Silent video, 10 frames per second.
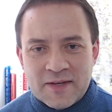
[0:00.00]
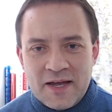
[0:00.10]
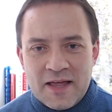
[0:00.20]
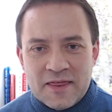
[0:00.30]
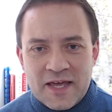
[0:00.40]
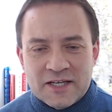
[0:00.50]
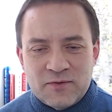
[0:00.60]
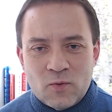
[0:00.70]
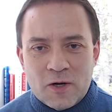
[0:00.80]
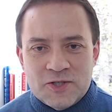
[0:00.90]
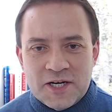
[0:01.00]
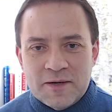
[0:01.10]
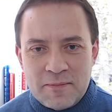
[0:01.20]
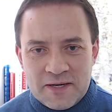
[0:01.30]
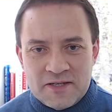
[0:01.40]
Thanks for watching.
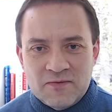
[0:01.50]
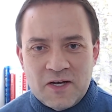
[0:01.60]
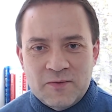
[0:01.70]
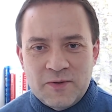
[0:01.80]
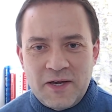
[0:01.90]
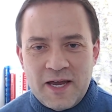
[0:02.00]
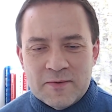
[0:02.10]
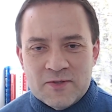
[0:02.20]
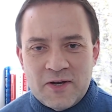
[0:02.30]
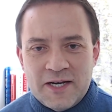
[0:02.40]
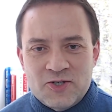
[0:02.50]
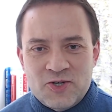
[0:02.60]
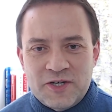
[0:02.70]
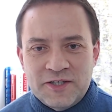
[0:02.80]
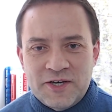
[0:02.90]
Best of luck with the Amazon
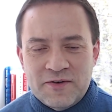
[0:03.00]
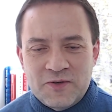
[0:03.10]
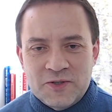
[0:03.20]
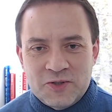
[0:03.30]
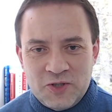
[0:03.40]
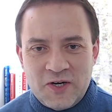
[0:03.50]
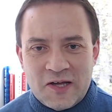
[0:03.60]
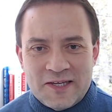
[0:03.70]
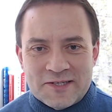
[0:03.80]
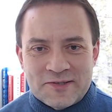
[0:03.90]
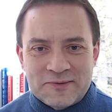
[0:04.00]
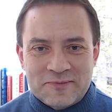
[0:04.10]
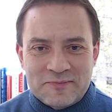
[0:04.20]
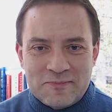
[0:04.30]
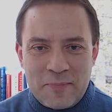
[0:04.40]
engineering interview. You got this.
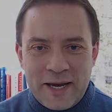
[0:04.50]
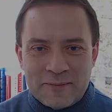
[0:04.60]
Bye.